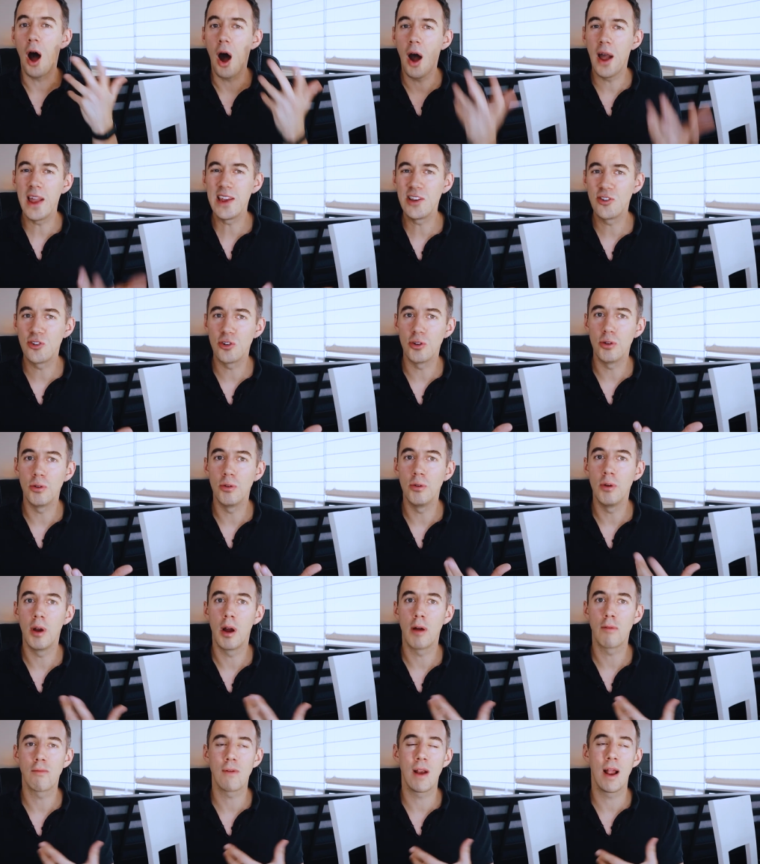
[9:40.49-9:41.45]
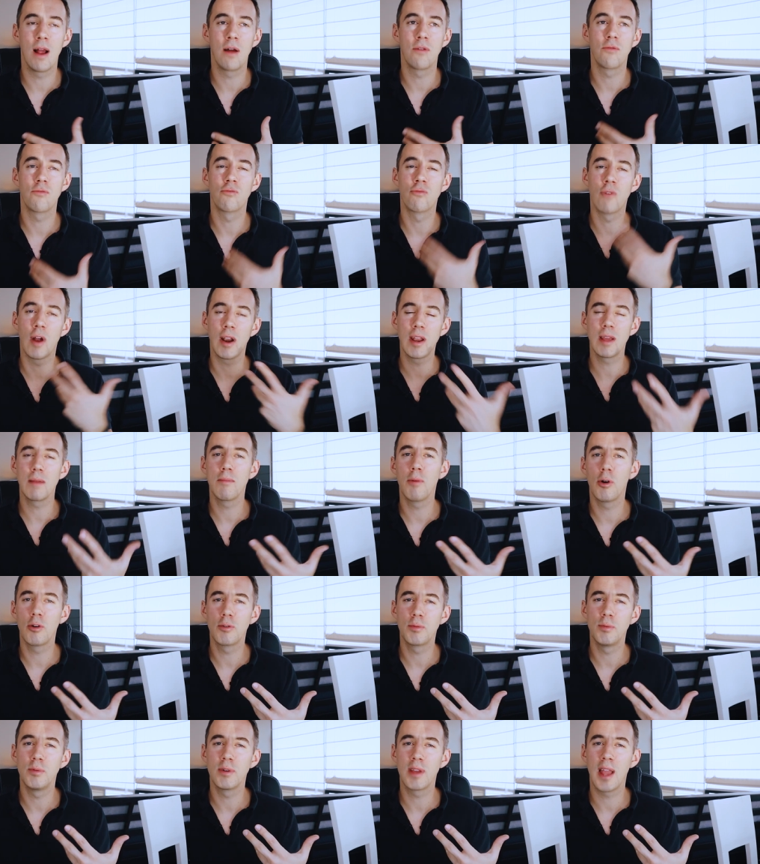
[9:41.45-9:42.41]
I do around around running
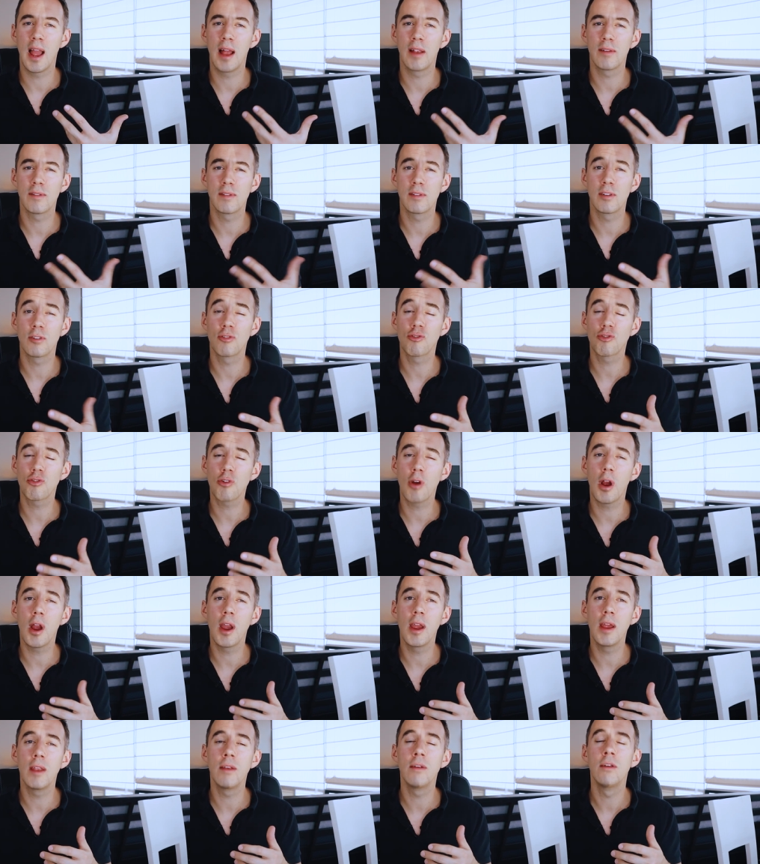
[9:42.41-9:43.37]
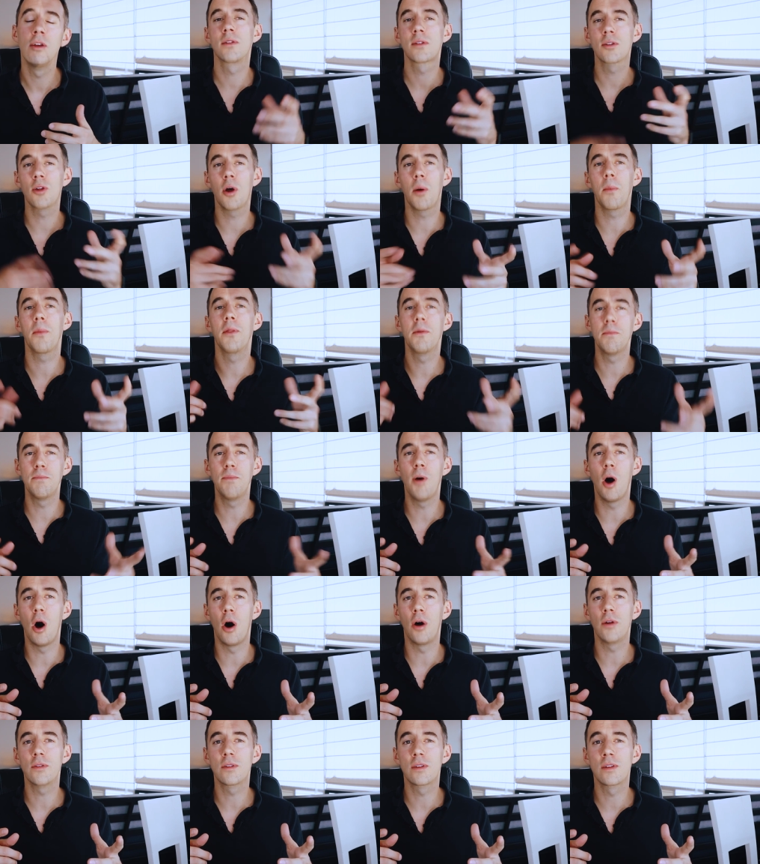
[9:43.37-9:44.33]
multiple accounts to try and stop the
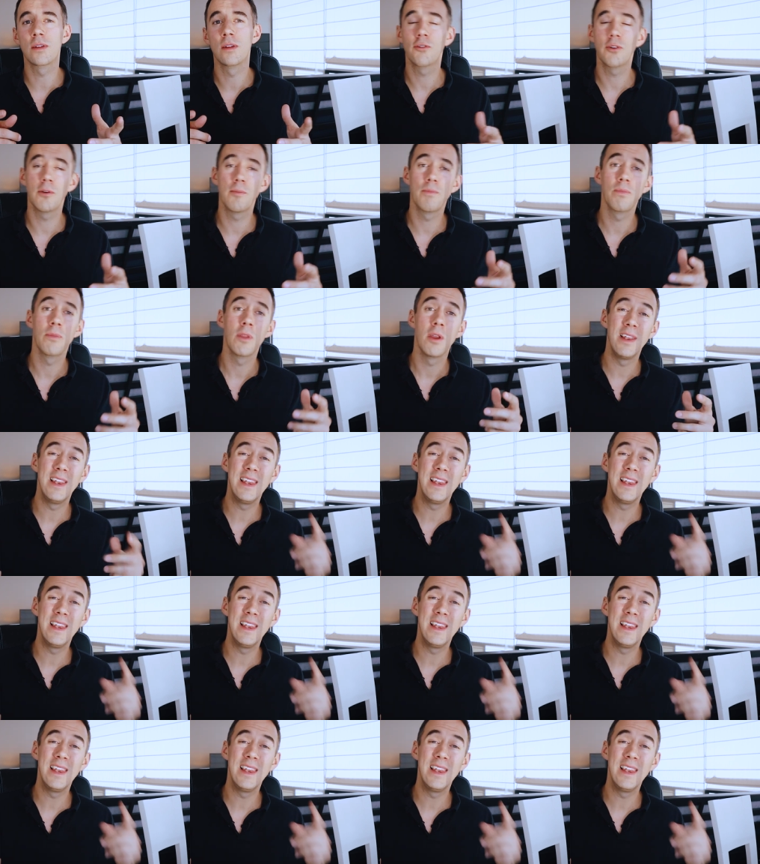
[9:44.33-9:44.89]
bots from